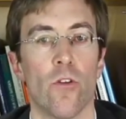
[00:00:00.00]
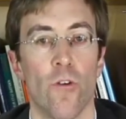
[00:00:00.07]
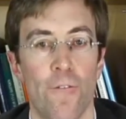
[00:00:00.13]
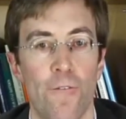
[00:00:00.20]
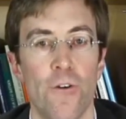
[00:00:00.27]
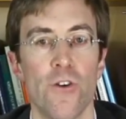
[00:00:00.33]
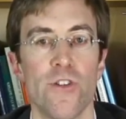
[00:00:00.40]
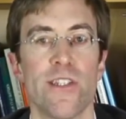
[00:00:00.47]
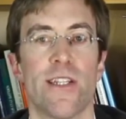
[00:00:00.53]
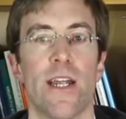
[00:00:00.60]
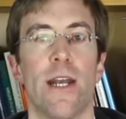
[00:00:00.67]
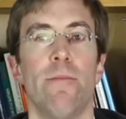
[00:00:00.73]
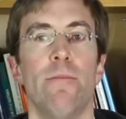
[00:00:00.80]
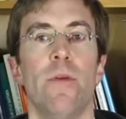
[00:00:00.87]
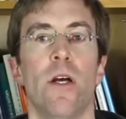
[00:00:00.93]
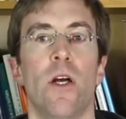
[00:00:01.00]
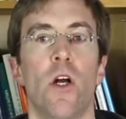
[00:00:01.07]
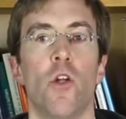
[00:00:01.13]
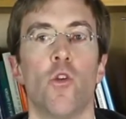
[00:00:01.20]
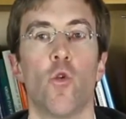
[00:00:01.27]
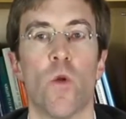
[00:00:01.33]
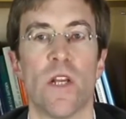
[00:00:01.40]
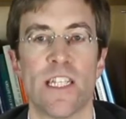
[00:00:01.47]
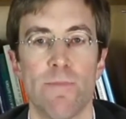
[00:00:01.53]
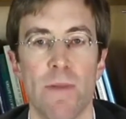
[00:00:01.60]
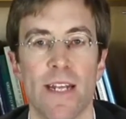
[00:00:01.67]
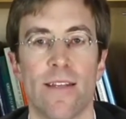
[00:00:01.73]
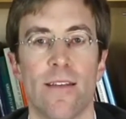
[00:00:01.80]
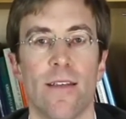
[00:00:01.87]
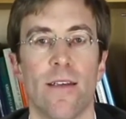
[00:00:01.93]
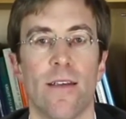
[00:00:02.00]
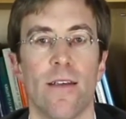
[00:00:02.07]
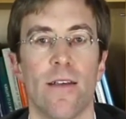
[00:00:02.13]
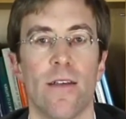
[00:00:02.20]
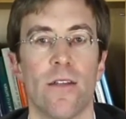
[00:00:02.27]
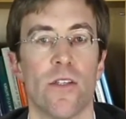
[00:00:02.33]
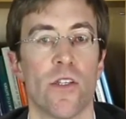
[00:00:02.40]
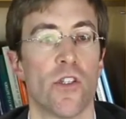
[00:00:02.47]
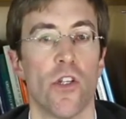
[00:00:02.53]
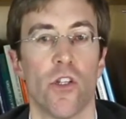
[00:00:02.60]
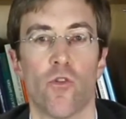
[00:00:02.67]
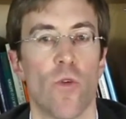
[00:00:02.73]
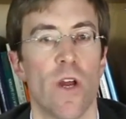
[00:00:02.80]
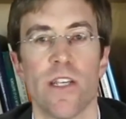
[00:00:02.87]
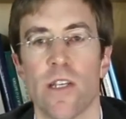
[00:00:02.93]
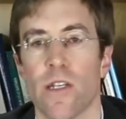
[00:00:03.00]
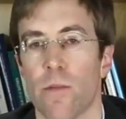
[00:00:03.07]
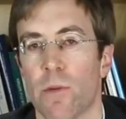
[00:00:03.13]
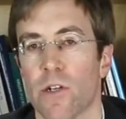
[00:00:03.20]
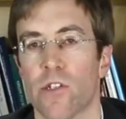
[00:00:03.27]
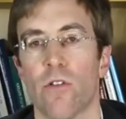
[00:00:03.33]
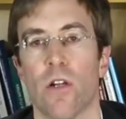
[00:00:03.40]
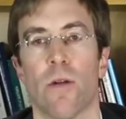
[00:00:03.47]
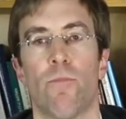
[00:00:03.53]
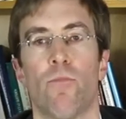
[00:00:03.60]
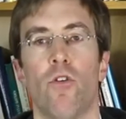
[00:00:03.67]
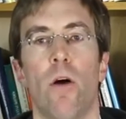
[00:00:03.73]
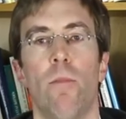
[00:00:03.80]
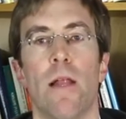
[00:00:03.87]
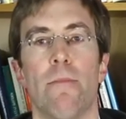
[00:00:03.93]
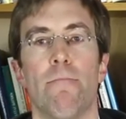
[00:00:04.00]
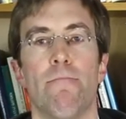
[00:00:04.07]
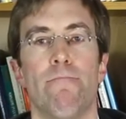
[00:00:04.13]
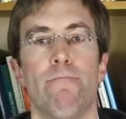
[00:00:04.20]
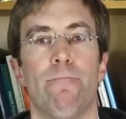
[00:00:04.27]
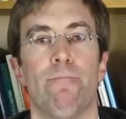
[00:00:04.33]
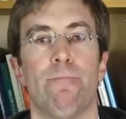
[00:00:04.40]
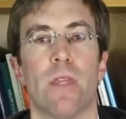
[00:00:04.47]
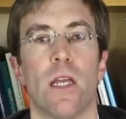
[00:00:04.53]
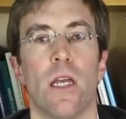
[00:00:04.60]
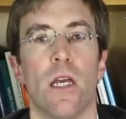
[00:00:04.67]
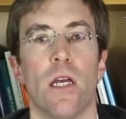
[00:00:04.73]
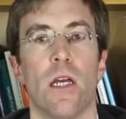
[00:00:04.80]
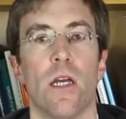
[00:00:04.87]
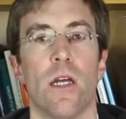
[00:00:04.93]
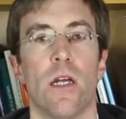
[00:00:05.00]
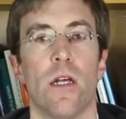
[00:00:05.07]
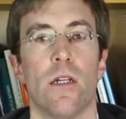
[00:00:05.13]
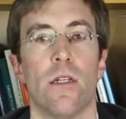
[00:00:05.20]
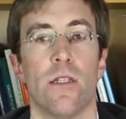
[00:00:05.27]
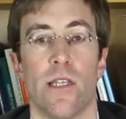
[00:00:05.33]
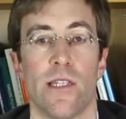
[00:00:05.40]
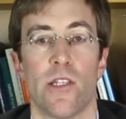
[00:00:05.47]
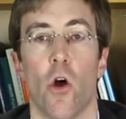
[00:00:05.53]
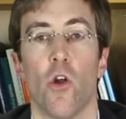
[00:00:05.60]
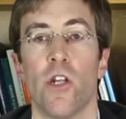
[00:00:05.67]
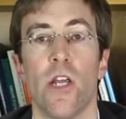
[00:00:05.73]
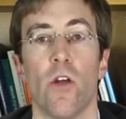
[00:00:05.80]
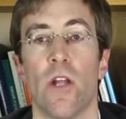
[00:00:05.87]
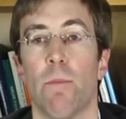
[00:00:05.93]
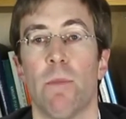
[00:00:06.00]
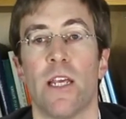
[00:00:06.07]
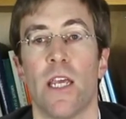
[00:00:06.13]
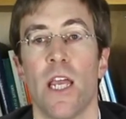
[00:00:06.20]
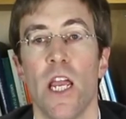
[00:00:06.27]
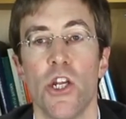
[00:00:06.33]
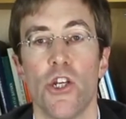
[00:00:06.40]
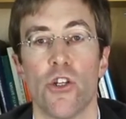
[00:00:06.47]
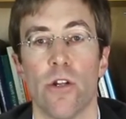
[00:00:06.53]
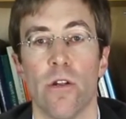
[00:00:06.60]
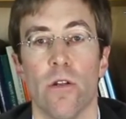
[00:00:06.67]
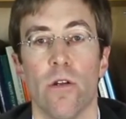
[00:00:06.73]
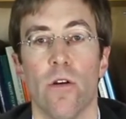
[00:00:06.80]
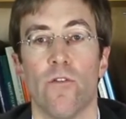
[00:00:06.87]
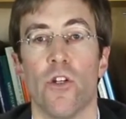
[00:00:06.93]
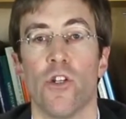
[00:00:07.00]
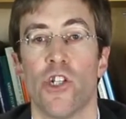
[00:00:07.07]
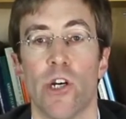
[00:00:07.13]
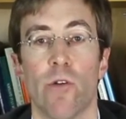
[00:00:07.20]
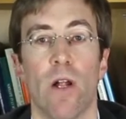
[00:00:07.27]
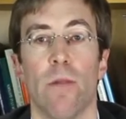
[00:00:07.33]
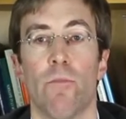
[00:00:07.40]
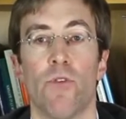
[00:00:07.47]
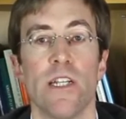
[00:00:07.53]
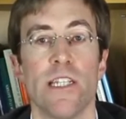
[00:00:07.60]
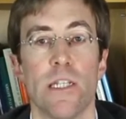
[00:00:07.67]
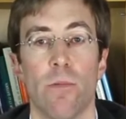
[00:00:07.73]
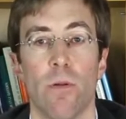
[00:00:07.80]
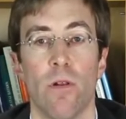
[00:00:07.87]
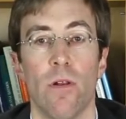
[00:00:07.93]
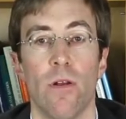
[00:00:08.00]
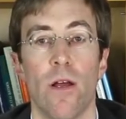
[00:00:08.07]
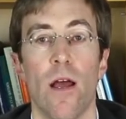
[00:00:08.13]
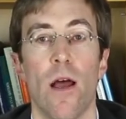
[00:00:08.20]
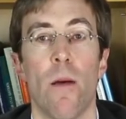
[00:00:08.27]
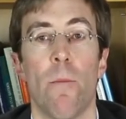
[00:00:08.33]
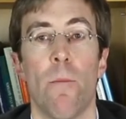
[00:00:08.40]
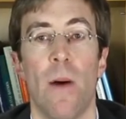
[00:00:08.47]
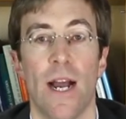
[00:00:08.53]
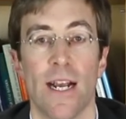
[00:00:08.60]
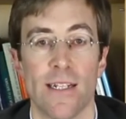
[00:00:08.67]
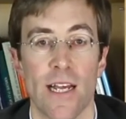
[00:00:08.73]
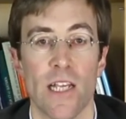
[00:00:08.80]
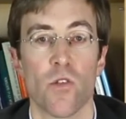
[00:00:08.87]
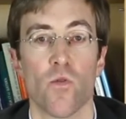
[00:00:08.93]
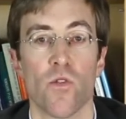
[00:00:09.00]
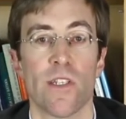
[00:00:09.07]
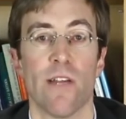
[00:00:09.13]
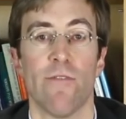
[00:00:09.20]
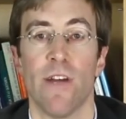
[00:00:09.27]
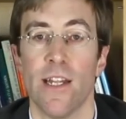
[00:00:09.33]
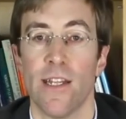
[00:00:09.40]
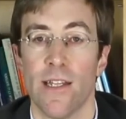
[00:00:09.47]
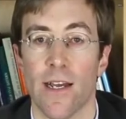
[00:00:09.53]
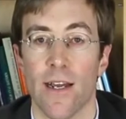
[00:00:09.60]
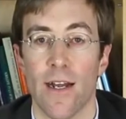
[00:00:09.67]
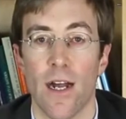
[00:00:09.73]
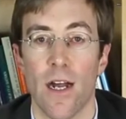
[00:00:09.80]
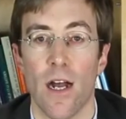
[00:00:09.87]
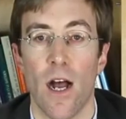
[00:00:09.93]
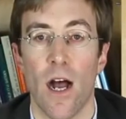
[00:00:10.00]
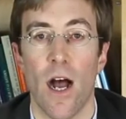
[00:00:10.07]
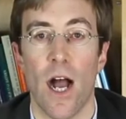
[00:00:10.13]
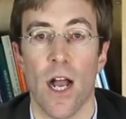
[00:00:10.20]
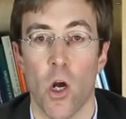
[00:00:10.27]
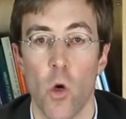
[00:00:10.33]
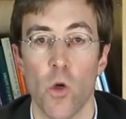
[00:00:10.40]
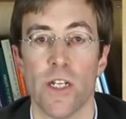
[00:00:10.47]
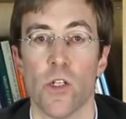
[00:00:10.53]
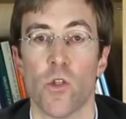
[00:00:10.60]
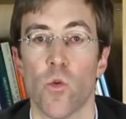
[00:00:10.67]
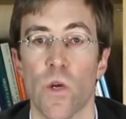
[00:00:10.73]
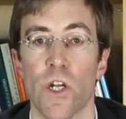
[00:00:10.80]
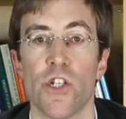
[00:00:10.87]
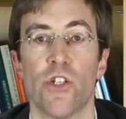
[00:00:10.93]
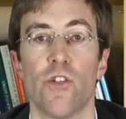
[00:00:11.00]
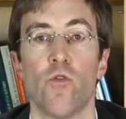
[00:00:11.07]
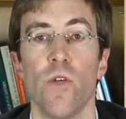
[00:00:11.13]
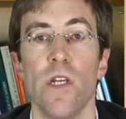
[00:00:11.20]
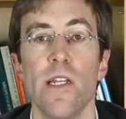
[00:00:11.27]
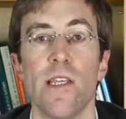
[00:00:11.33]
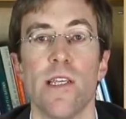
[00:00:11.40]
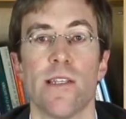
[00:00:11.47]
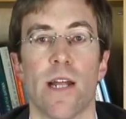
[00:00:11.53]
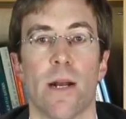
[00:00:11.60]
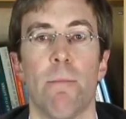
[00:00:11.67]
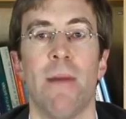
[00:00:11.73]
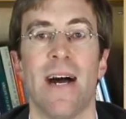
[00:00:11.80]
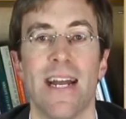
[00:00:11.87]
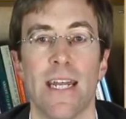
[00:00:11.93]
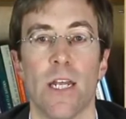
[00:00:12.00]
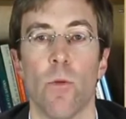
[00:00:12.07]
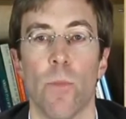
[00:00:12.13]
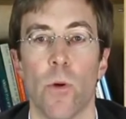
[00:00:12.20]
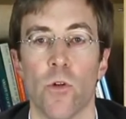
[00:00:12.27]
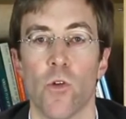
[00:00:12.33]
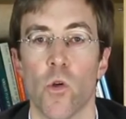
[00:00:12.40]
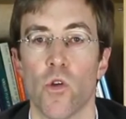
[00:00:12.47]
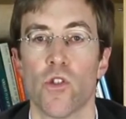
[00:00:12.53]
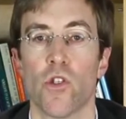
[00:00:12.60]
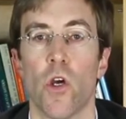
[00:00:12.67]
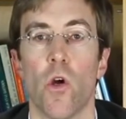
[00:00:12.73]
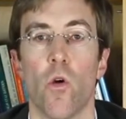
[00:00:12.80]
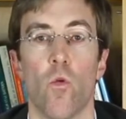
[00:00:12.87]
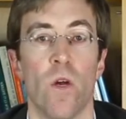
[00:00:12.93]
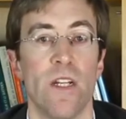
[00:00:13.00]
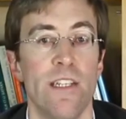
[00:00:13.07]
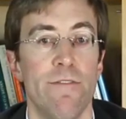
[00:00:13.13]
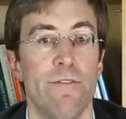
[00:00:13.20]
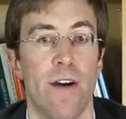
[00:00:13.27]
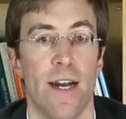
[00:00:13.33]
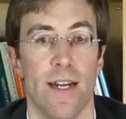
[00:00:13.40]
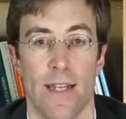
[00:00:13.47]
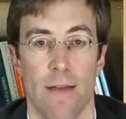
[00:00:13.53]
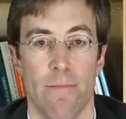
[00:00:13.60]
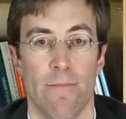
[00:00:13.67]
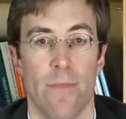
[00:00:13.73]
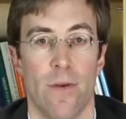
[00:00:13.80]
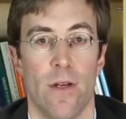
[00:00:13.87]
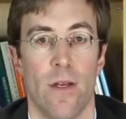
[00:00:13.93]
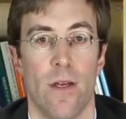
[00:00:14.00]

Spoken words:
The first term, to respect, does not raise any particular problem. This is only an application of the general principle pacta sunt servanda, according to which treaties are binding upon those who ratify them